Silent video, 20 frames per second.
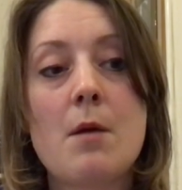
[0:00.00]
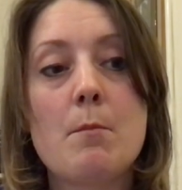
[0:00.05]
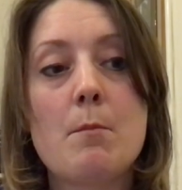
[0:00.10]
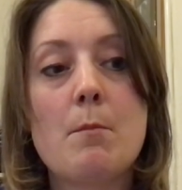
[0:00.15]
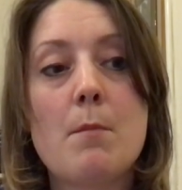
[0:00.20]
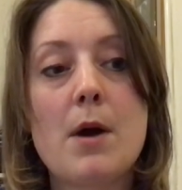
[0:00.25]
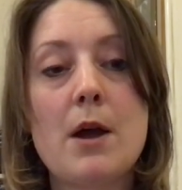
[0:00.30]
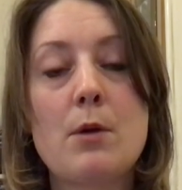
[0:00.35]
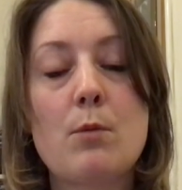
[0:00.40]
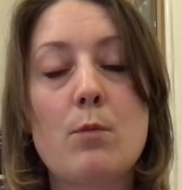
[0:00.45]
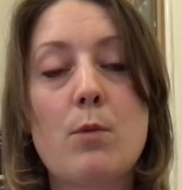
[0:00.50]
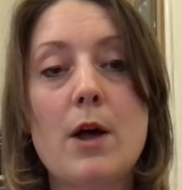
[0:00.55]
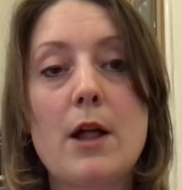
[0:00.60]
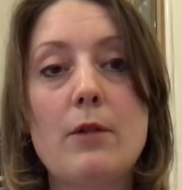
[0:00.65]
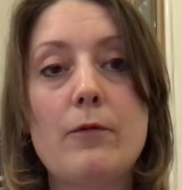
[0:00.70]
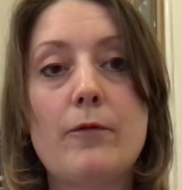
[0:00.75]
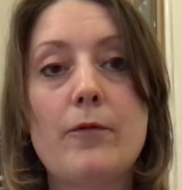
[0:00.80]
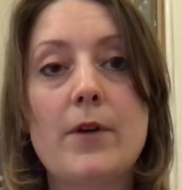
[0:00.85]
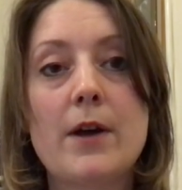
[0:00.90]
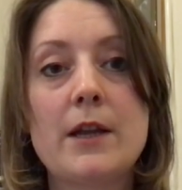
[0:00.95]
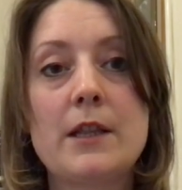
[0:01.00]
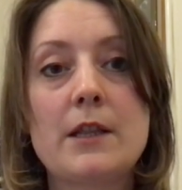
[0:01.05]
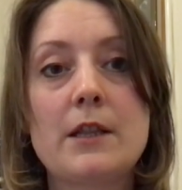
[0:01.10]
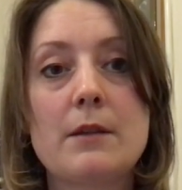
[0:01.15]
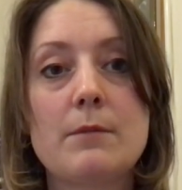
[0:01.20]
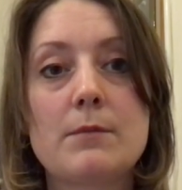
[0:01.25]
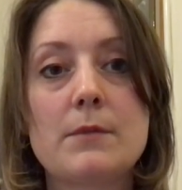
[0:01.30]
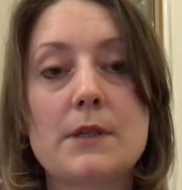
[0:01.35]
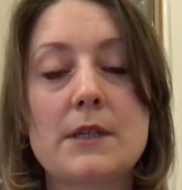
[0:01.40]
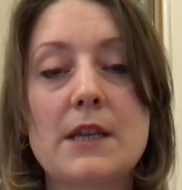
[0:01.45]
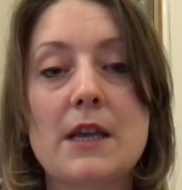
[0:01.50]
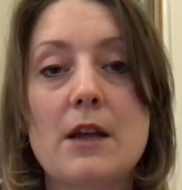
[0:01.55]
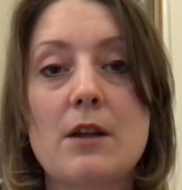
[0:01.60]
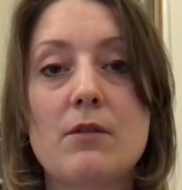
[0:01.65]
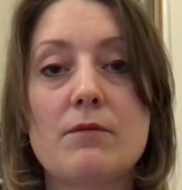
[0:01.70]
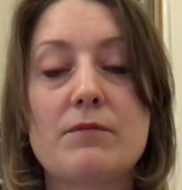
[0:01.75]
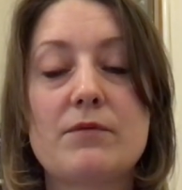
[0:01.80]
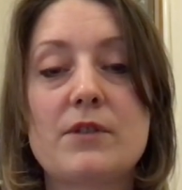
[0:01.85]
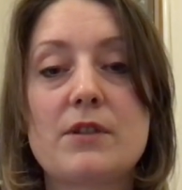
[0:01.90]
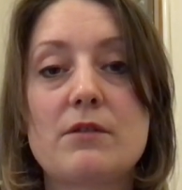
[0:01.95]
might well find
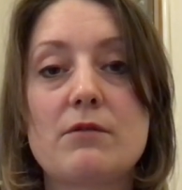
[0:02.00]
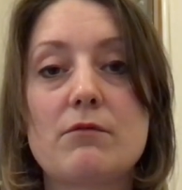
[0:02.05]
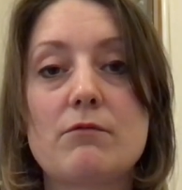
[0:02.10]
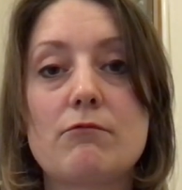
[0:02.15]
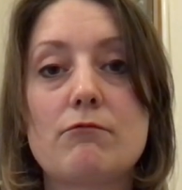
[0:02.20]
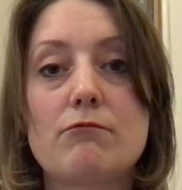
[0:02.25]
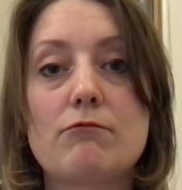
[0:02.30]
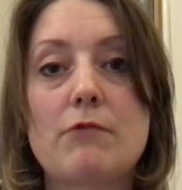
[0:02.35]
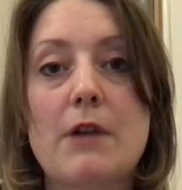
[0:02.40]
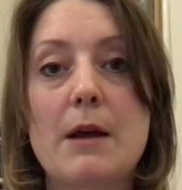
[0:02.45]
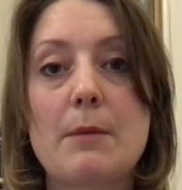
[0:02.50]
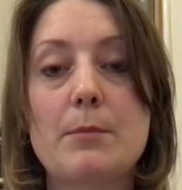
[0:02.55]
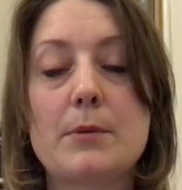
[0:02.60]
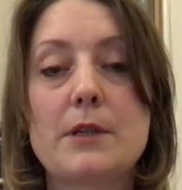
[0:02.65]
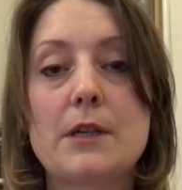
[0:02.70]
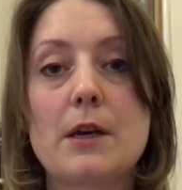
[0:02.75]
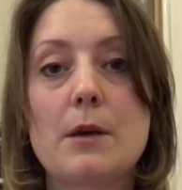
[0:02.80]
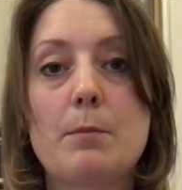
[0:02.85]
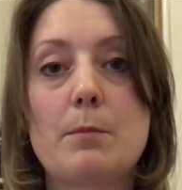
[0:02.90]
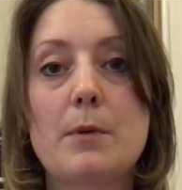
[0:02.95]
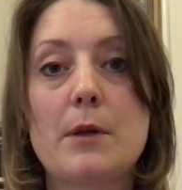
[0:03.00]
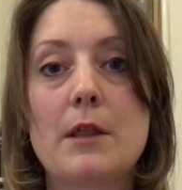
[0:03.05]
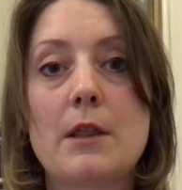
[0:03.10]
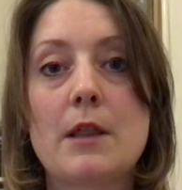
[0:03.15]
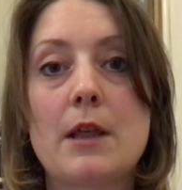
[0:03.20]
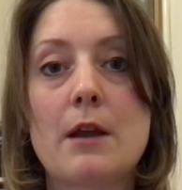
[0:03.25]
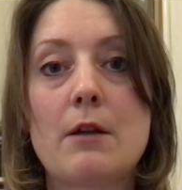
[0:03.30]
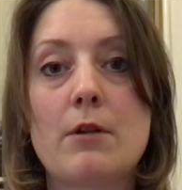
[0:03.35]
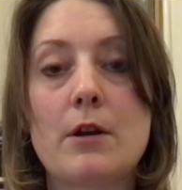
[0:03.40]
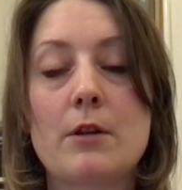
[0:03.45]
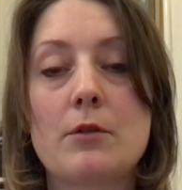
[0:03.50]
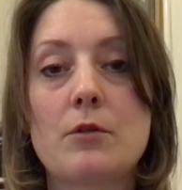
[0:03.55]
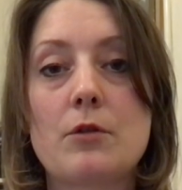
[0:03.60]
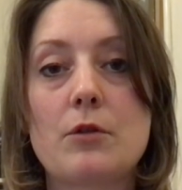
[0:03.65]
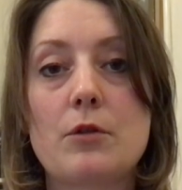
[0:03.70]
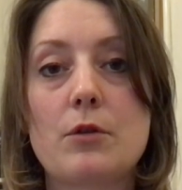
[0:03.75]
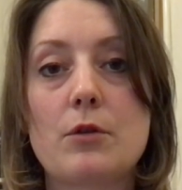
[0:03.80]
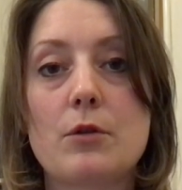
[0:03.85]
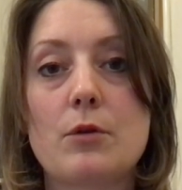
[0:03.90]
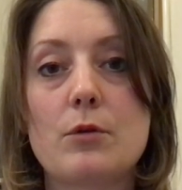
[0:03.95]
themselves wrapped up in their own
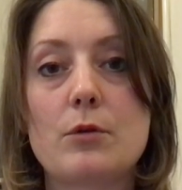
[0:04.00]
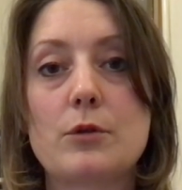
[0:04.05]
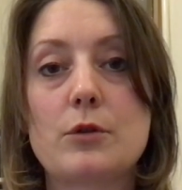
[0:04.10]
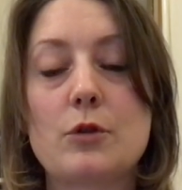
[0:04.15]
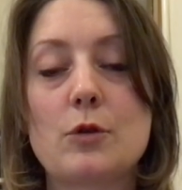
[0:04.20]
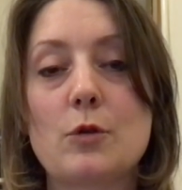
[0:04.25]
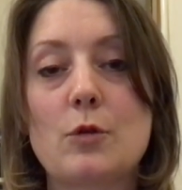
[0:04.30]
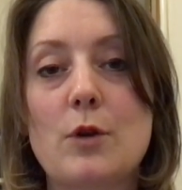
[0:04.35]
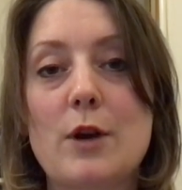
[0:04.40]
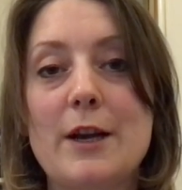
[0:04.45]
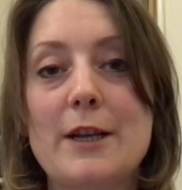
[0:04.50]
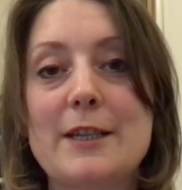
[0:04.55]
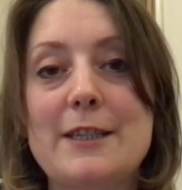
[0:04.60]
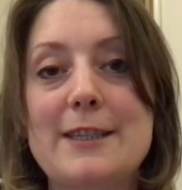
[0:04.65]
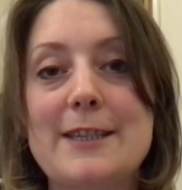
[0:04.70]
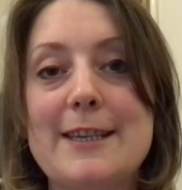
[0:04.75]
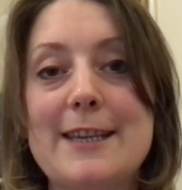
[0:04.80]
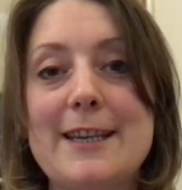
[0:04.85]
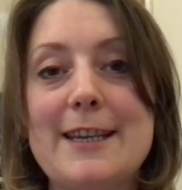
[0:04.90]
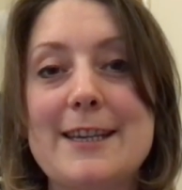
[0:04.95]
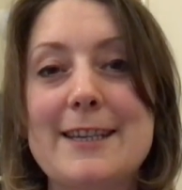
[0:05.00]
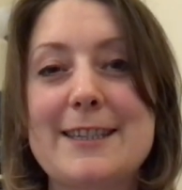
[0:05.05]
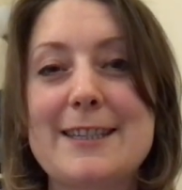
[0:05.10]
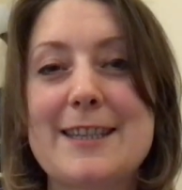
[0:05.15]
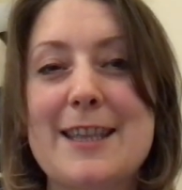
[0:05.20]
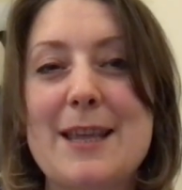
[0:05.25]
thoughts or ideas.